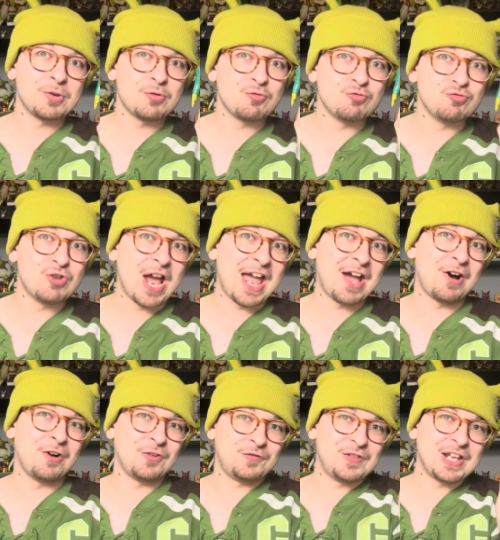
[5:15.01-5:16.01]

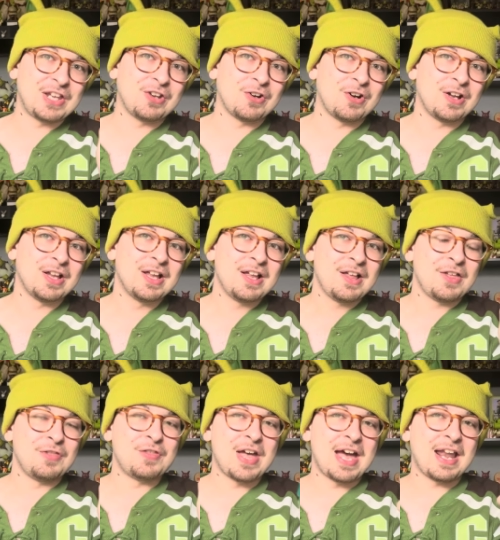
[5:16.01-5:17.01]
rare figure
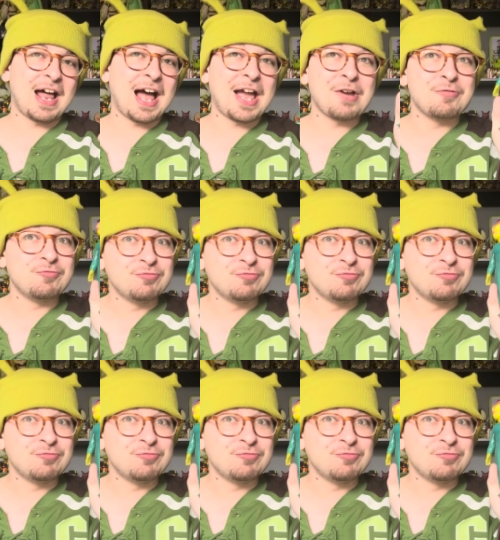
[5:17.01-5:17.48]
that I